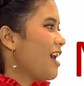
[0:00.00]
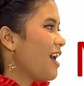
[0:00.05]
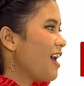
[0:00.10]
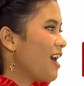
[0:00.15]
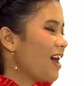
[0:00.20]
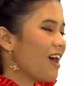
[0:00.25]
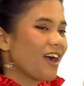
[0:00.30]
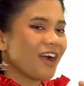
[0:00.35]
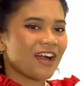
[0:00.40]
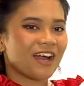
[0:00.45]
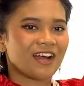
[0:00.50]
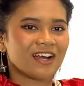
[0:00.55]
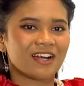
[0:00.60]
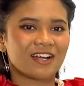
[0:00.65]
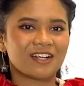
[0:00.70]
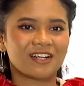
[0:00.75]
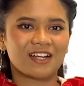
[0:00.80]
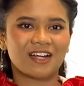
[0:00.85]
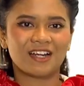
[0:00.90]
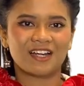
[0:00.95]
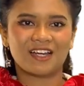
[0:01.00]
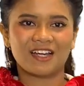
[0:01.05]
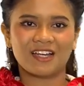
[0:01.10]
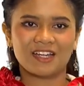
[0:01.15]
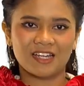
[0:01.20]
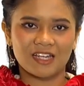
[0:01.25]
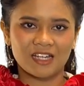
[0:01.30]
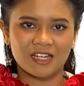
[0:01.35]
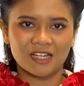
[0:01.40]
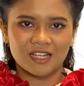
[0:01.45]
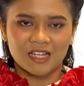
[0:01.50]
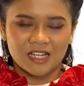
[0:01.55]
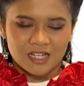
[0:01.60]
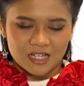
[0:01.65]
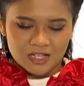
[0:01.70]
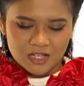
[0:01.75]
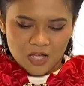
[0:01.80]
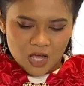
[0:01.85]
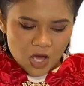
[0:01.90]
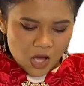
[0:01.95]
Where? Where do you have to go?
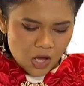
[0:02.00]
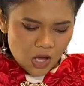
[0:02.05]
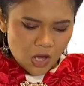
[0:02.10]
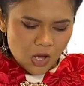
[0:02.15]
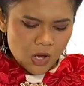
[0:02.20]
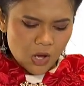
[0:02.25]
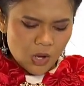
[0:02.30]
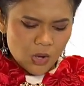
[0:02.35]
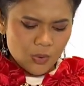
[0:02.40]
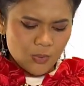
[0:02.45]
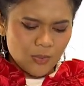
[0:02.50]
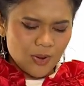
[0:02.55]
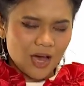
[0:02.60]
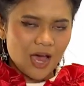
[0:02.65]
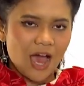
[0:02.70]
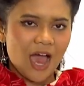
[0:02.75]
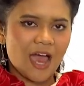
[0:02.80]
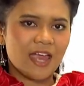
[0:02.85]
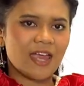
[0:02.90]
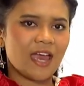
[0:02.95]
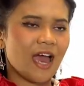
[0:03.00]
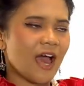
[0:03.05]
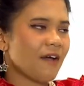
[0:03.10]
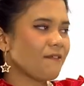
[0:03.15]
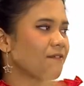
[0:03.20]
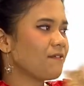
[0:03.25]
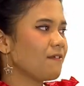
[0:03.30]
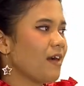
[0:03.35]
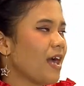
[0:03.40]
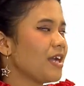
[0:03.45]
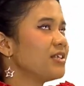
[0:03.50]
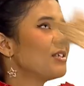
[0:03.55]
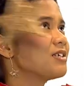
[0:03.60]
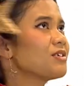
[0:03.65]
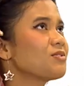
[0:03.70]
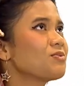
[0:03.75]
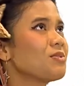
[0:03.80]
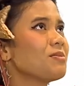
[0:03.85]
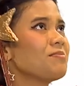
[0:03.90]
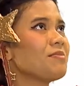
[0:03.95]
Oh, I have... I
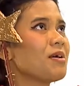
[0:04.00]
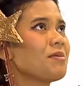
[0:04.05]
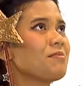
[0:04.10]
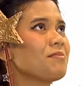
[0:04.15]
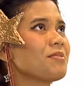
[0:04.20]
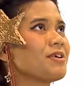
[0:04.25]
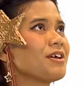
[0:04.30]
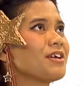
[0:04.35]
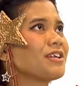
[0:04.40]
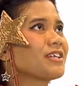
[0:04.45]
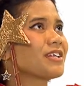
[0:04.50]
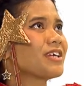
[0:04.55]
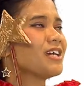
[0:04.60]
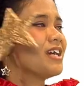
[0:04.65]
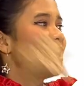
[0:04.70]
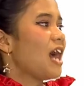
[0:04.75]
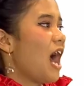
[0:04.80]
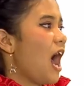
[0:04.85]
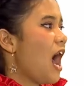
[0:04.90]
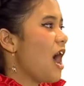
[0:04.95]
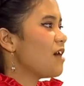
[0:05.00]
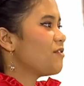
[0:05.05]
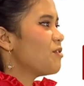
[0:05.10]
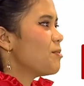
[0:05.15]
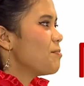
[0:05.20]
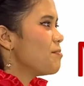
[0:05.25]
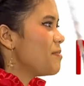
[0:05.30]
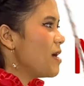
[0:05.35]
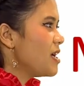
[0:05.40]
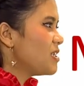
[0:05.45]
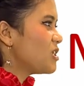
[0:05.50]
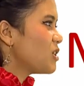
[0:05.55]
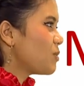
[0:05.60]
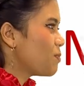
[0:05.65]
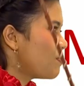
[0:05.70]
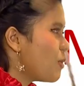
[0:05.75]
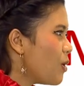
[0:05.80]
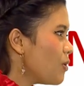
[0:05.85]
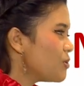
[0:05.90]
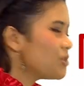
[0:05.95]
just remembered. I have a magic
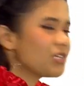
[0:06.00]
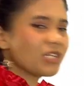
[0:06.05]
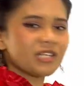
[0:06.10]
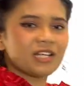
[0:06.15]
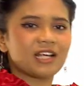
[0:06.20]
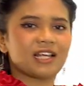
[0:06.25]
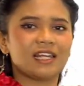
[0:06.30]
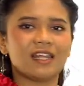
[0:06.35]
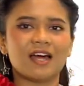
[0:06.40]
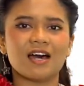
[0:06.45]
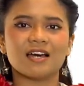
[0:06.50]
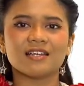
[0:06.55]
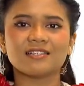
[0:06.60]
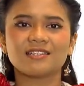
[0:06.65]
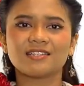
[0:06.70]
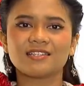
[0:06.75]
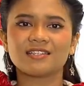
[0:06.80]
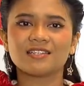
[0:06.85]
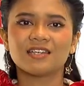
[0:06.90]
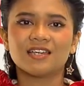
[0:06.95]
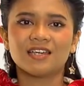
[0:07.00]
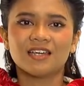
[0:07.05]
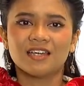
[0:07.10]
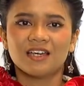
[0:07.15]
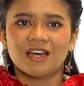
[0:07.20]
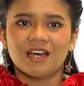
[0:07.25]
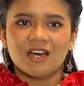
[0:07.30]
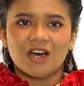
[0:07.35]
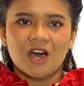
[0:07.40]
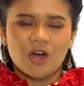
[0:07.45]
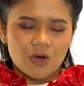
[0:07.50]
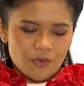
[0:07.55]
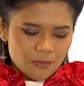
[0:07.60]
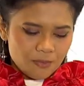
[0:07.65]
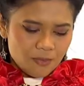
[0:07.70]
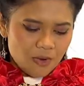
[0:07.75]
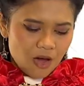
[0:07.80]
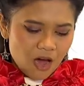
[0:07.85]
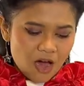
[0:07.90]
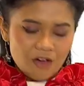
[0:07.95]
potion class.
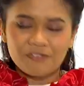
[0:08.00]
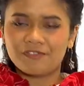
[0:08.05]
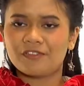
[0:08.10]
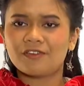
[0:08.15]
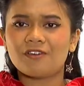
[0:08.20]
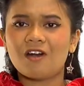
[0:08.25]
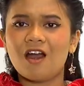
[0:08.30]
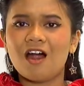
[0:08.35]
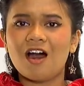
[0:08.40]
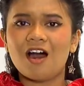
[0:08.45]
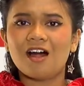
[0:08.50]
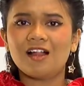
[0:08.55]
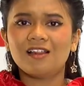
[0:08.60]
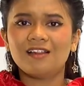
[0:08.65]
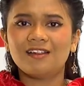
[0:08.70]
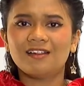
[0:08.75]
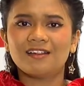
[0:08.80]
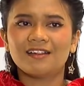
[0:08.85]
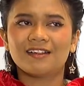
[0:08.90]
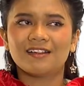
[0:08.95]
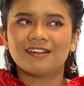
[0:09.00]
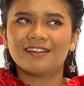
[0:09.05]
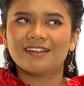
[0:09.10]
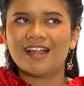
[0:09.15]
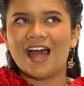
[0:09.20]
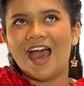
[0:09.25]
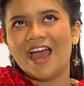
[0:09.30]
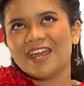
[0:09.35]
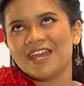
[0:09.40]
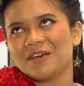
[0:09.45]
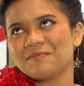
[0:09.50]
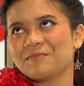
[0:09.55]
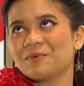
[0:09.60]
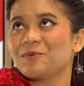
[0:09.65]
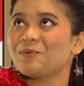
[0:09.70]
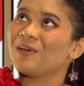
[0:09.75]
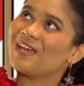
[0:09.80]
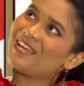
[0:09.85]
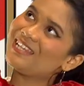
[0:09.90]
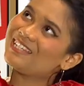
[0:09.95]
After all, I am a
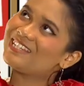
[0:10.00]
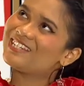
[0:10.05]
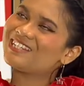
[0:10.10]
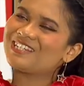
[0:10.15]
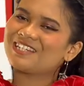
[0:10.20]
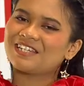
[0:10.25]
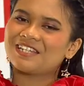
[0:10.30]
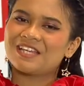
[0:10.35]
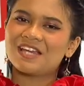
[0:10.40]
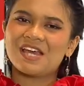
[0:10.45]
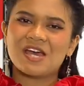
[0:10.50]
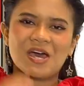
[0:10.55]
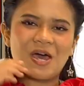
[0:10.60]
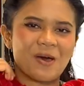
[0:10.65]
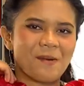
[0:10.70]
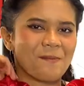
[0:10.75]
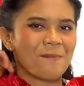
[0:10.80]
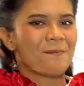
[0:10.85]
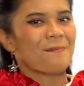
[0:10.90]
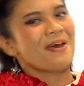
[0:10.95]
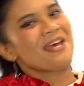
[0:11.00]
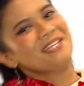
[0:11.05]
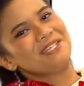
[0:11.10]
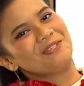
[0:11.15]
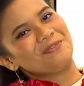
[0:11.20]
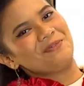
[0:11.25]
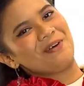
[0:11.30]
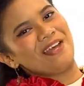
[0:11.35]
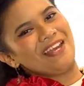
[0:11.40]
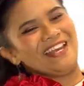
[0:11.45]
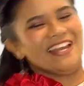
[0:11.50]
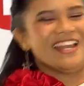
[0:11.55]
witch. The best one.